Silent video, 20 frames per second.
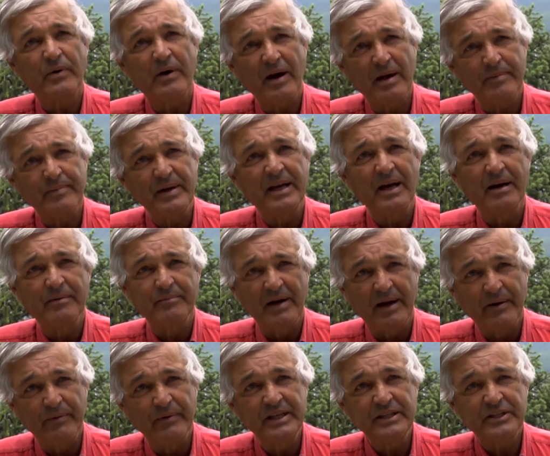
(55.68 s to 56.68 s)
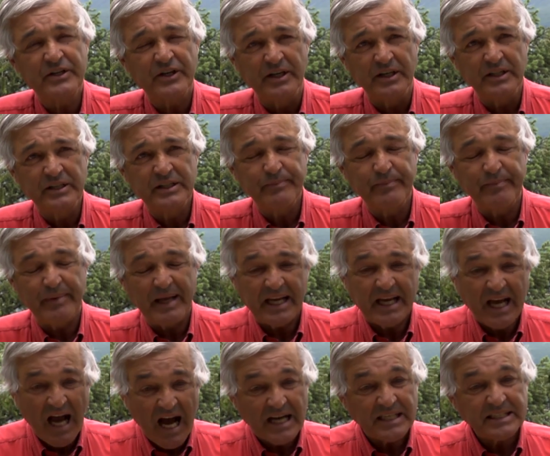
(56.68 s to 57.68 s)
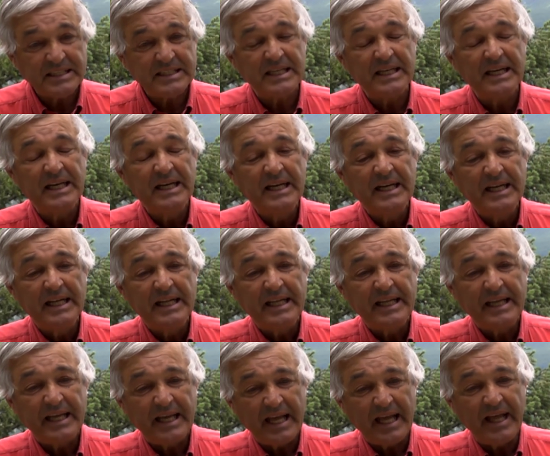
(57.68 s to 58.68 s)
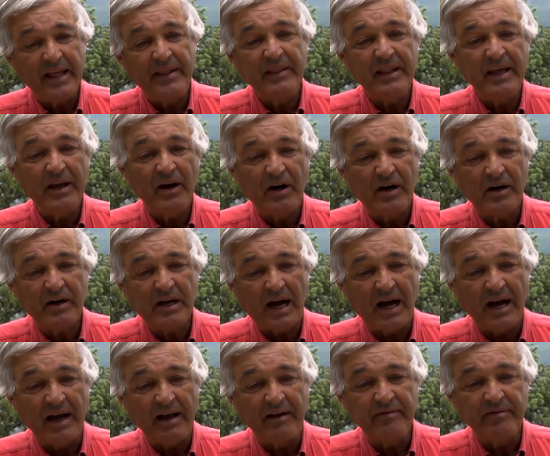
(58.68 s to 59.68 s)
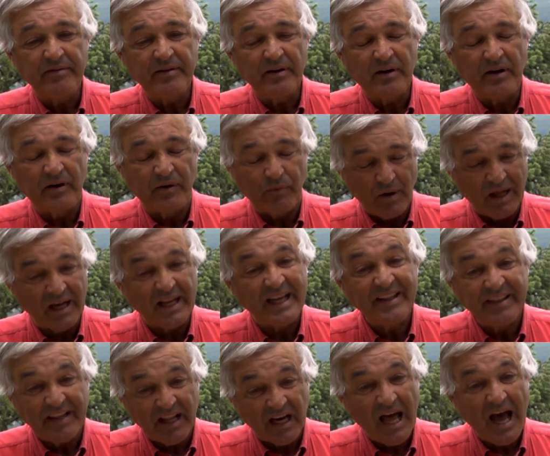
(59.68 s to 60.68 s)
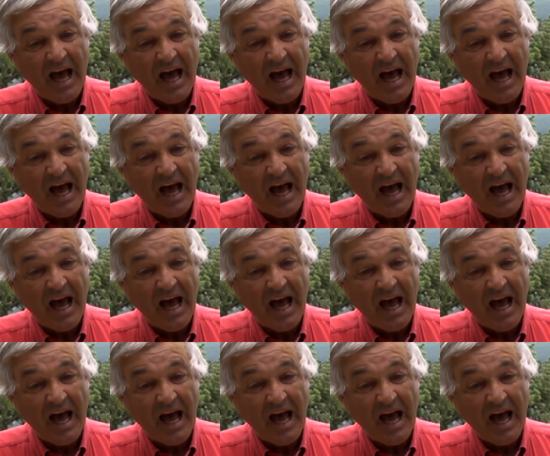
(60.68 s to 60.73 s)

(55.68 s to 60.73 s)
where I began my research, because in the archive, in the